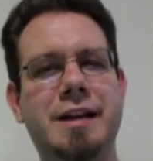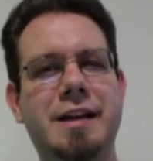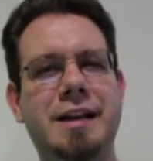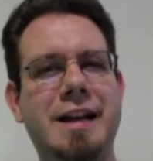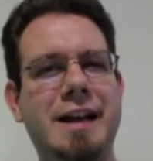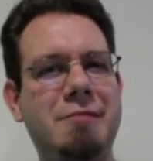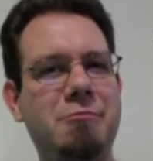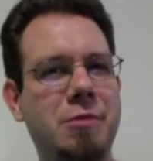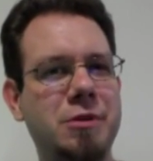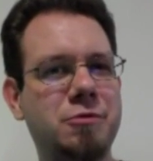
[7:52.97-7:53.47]

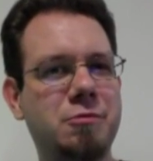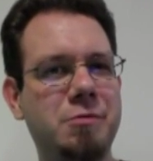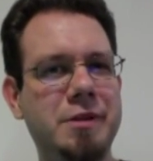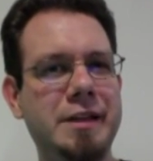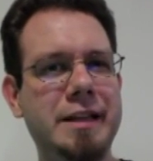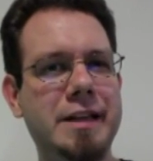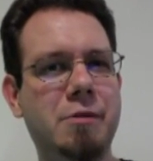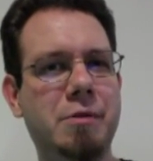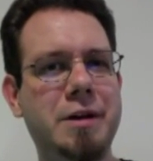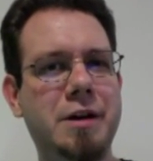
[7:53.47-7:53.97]
What's really
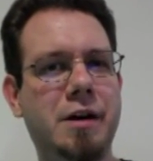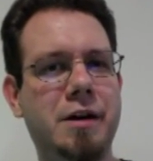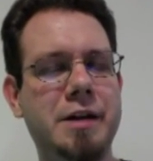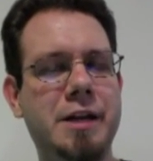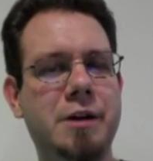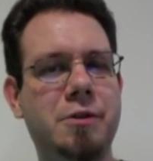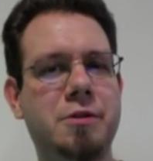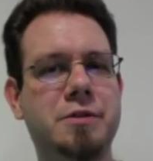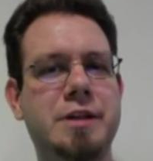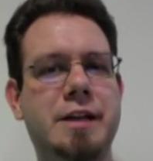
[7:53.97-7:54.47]
going on here
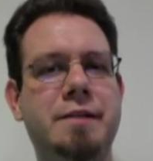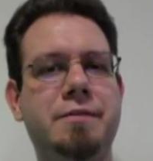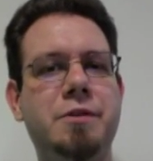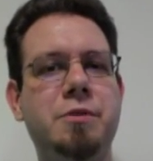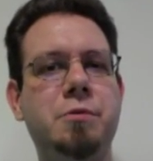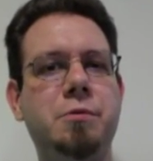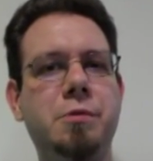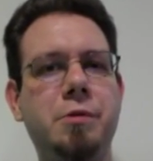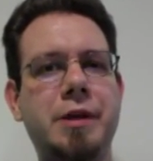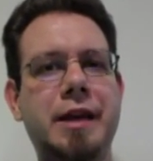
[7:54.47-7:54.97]
is that if you
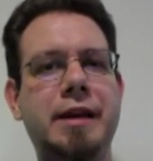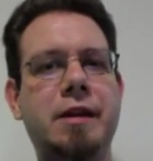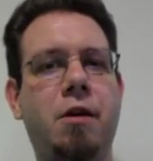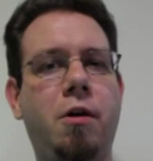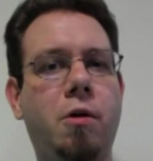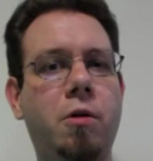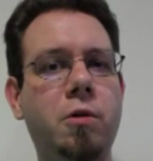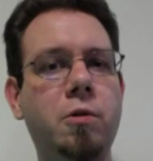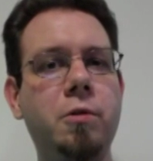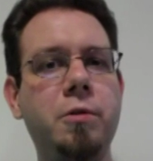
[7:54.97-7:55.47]
look at
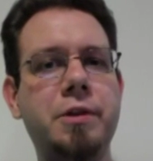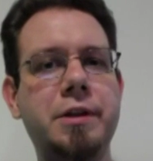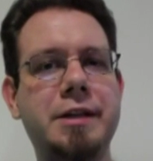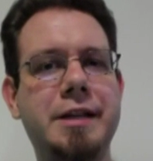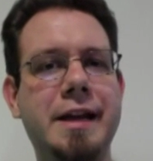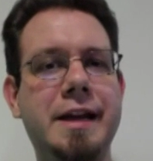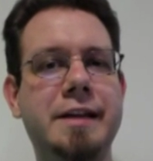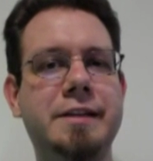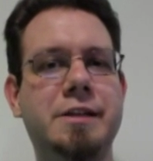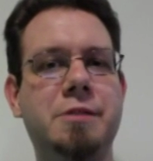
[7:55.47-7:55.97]
all the
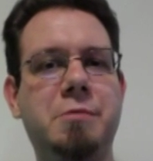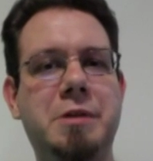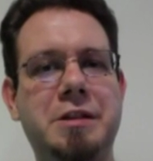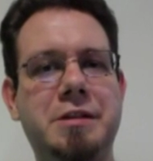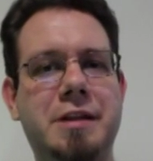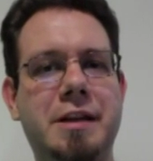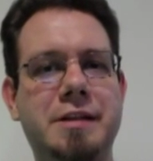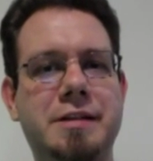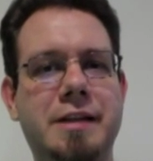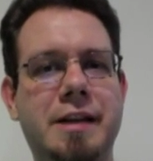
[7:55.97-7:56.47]
days in which they
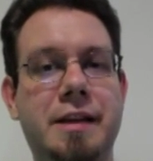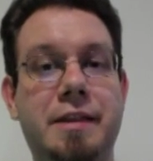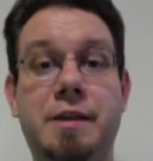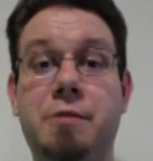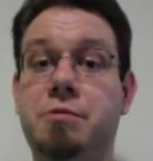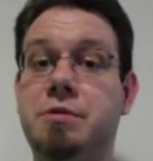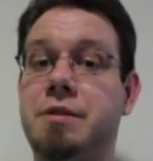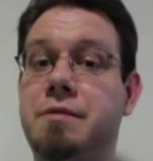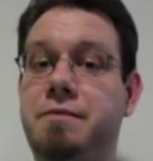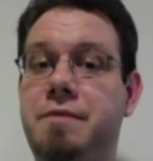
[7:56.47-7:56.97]
said there was
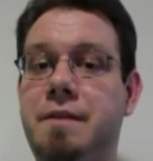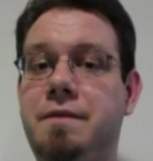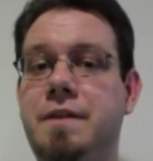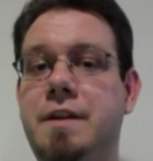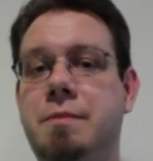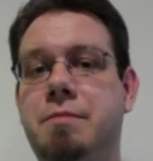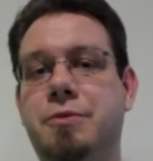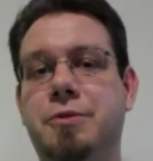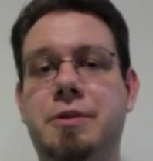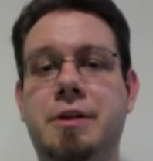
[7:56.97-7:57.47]
a
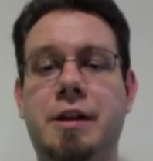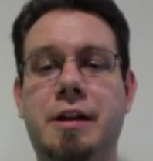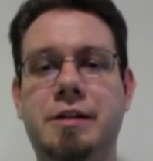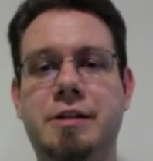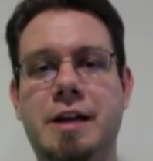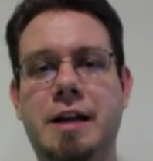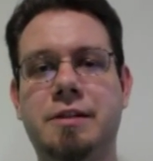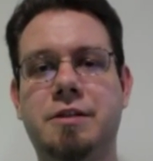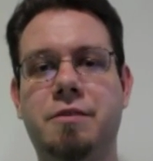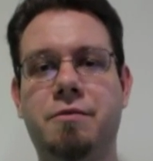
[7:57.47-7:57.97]
50%
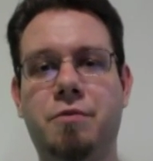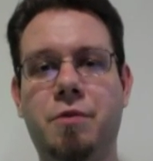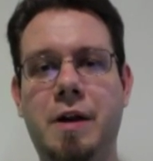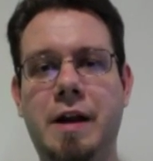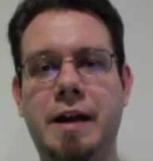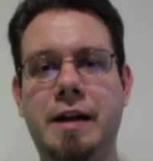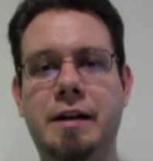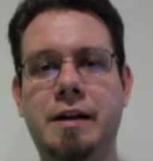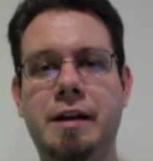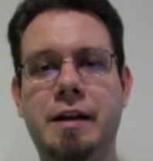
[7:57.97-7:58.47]
chance of
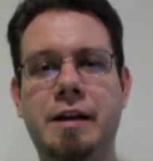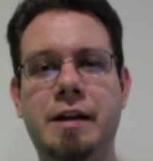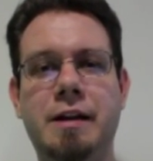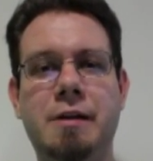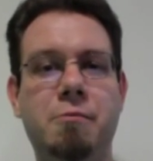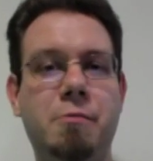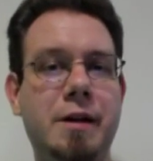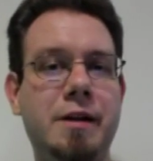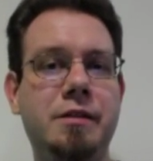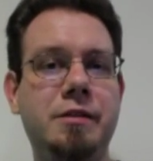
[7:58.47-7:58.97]
rain,
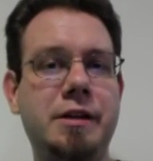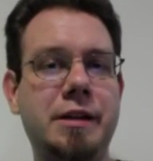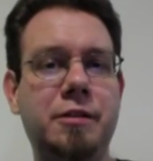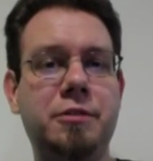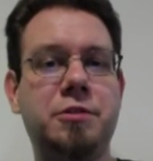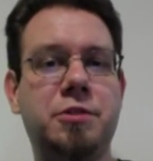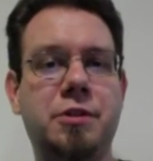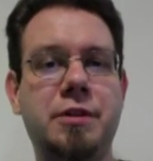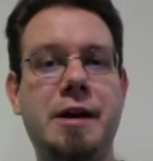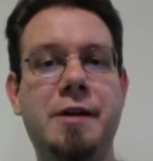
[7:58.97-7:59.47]
well, it'll
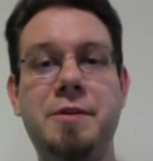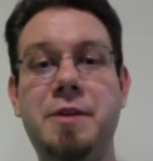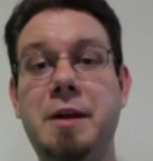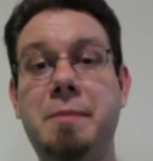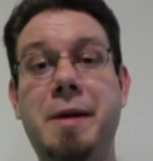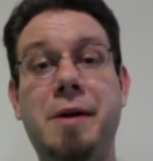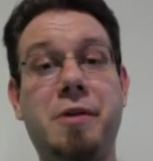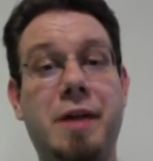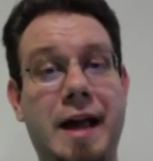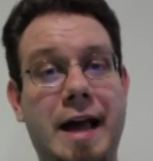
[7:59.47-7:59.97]
turn out that
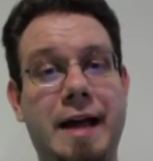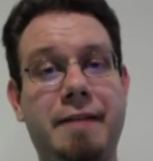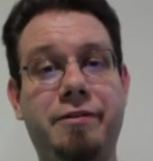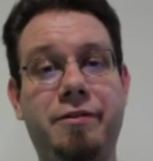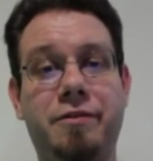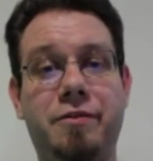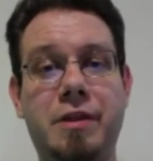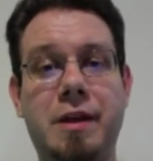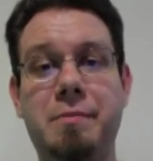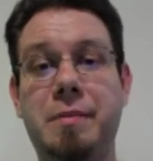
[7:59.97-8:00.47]
about half of them it